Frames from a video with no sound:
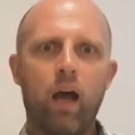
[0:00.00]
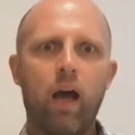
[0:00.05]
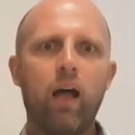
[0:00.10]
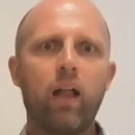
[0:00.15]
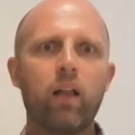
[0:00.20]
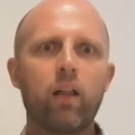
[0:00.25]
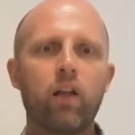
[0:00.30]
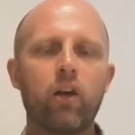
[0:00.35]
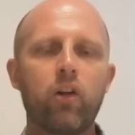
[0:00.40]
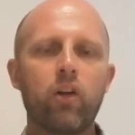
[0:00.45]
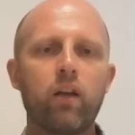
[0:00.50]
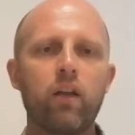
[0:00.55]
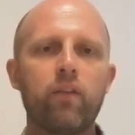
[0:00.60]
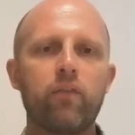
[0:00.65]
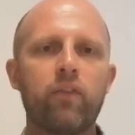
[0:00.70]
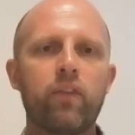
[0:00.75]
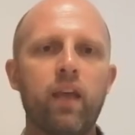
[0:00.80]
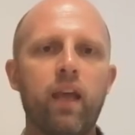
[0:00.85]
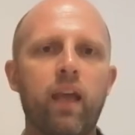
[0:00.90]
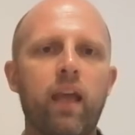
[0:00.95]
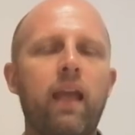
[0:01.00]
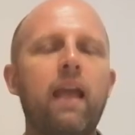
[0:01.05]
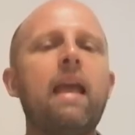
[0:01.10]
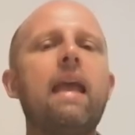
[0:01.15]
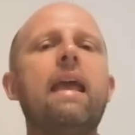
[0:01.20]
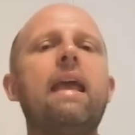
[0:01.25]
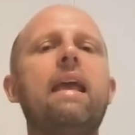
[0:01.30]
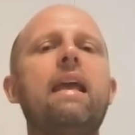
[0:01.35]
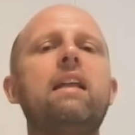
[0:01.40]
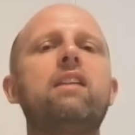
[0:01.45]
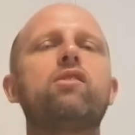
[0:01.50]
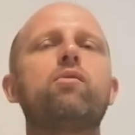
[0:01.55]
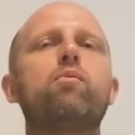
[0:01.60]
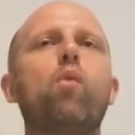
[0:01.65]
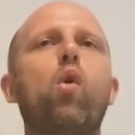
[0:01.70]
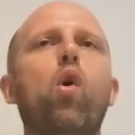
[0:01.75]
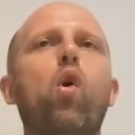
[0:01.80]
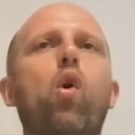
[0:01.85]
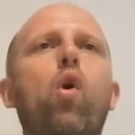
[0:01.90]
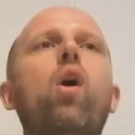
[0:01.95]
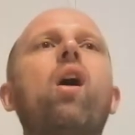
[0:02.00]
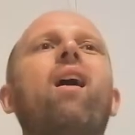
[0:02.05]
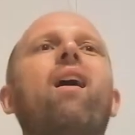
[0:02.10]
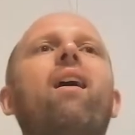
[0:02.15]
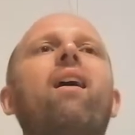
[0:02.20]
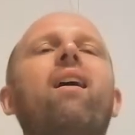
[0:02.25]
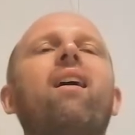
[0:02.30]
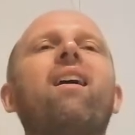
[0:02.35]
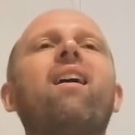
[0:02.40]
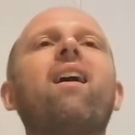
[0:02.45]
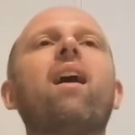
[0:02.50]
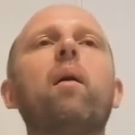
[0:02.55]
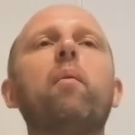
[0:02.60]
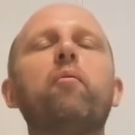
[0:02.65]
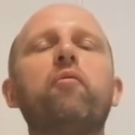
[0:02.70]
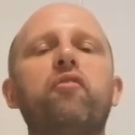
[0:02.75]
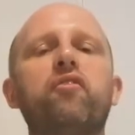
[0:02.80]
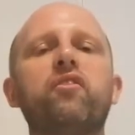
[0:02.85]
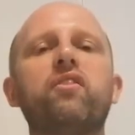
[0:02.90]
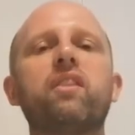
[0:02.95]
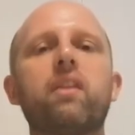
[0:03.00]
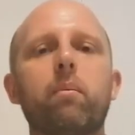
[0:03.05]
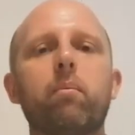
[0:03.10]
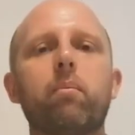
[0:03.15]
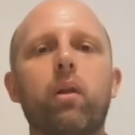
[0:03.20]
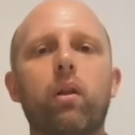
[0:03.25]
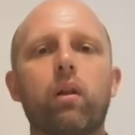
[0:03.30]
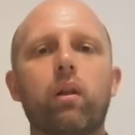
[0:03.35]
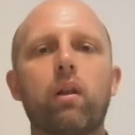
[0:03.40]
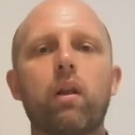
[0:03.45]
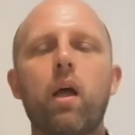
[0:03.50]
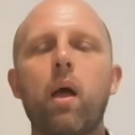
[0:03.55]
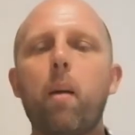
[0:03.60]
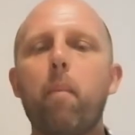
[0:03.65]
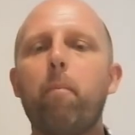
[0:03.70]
I'll go live there. It's more comfortable,